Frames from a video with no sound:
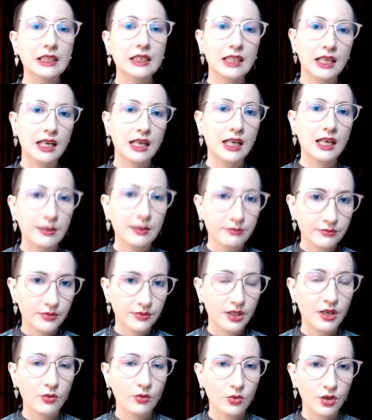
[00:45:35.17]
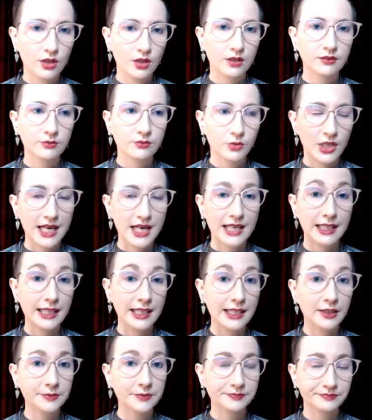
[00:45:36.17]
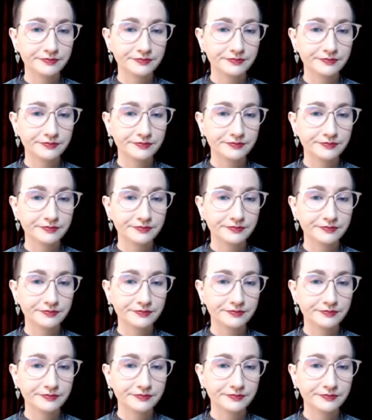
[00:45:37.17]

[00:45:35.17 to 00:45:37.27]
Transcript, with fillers: um we're we're hanging out.